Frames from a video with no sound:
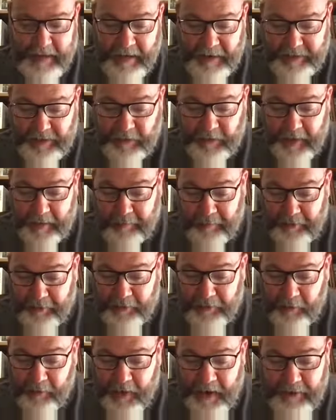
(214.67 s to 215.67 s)
so they
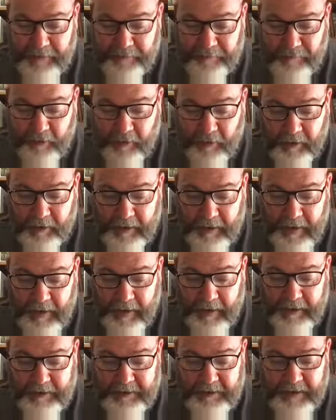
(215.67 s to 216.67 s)
put away the foreign
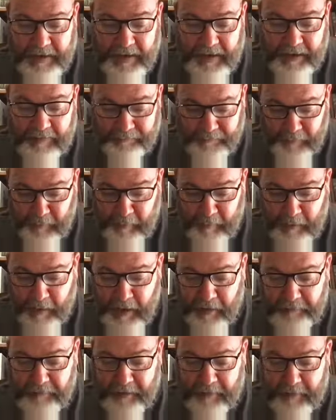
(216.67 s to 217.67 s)
gods from
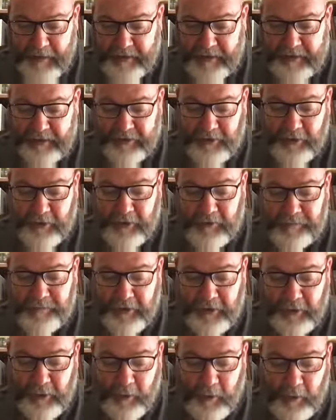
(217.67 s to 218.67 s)
among them and served
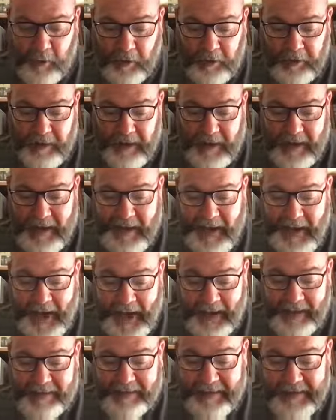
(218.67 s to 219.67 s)
the lord
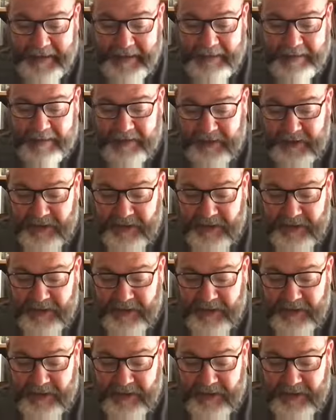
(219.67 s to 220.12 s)
and his